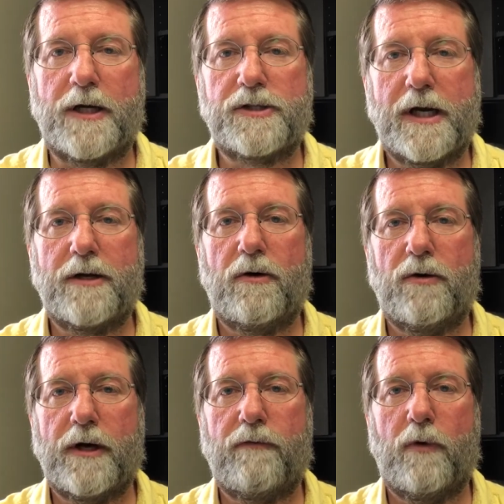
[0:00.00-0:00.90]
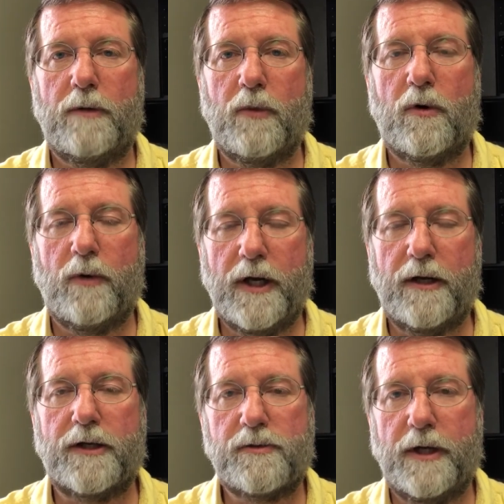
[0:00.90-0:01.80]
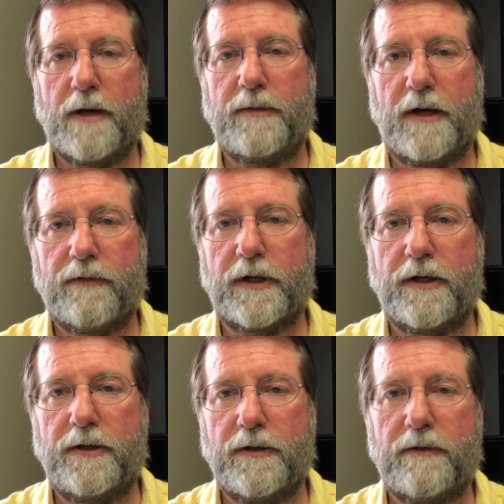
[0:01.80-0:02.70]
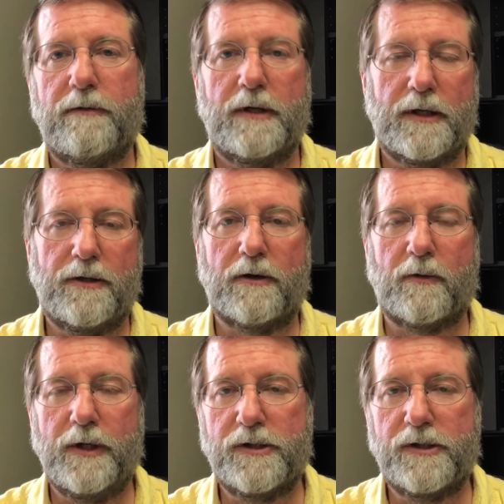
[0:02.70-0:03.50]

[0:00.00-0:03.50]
decided to hold off one more week. Next week I'm definitely going to do it during week